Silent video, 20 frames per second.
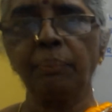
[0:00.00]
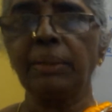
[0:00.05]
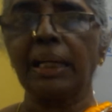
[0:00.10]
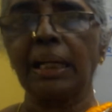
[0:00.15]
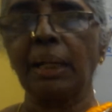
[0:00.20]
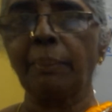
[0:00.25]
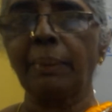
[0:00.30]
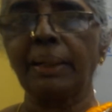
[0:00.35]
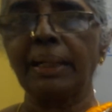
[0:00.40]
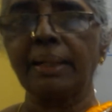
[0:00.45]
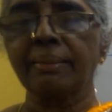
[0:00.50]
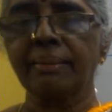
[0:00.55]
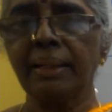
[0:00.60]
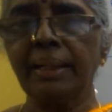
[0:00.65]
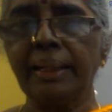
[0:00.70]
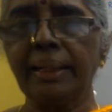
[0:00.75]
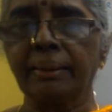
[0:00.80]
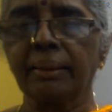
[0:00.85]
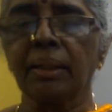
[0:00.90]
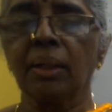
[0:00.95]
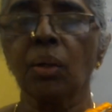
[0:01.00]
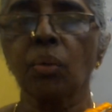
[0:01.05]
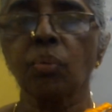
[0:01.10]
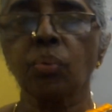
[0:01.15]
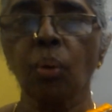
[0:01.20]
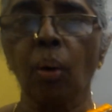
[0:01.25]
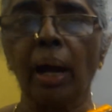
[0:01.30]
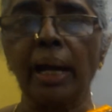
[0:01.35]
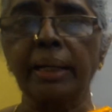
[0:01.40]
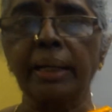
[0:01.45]
element, isn't it?
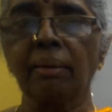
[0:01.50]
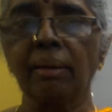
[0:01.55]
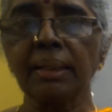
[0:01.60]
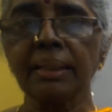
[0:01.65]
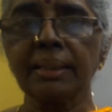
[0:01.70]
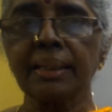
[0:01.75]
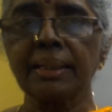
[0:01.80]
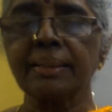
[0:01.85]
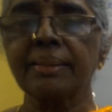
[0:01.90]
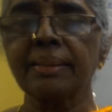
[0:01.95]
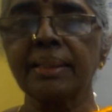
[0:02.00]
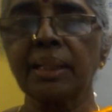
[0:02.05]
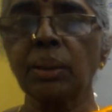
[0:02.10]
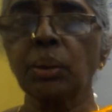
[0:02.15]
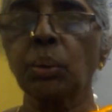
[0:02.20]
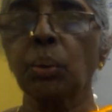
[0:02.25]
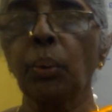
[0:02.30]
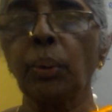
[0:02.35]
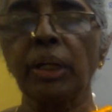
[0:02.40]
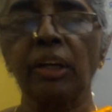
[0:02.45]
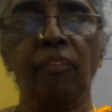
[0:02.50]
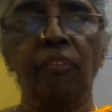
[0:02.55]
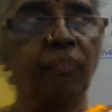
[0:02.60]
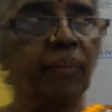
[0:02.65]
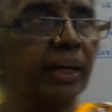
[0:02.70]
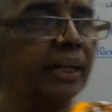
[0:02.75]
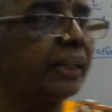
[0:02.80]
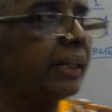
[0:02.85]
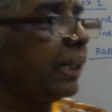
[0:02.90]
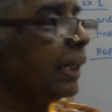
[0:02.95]
So I can't consider two
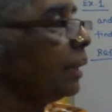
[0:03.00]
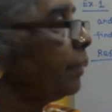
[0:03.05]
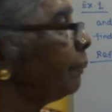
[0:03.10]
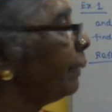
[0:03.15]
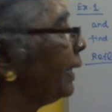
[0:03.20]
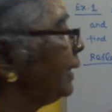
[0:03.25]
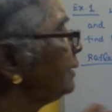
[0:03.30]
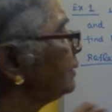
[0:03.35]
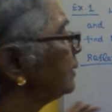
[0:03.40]
different elements.